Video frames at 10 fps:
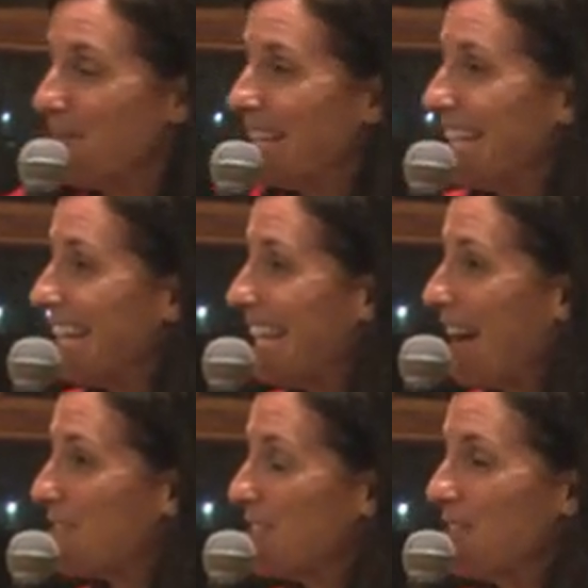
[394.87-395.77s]
By the end of the
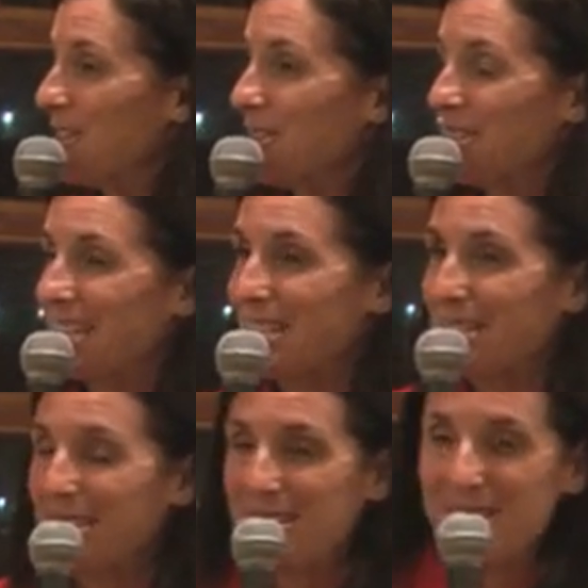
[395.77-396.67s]
afternoon,
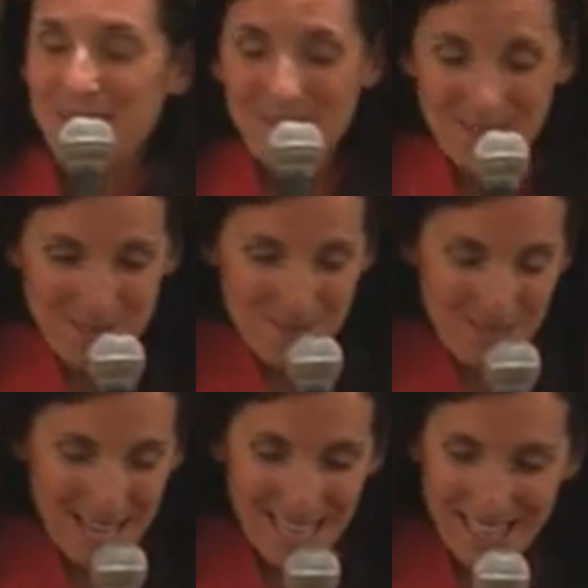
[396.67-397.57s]
the
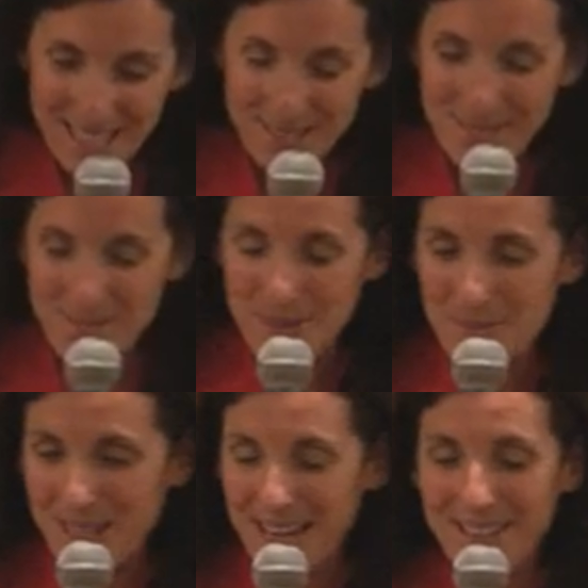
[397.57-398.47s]
head of the
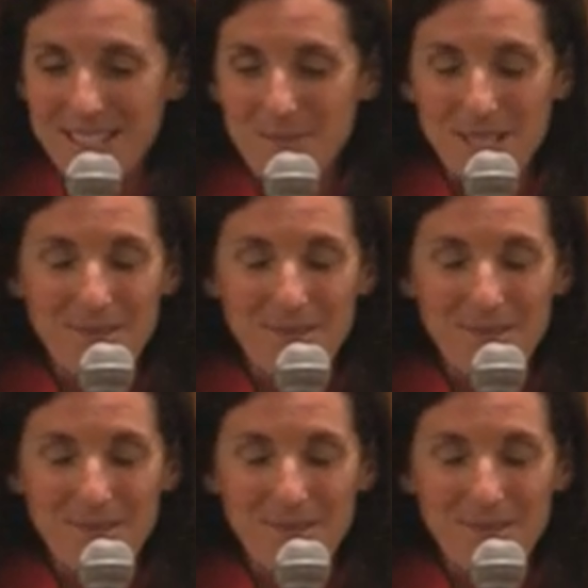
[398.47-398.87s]
Pima County GP,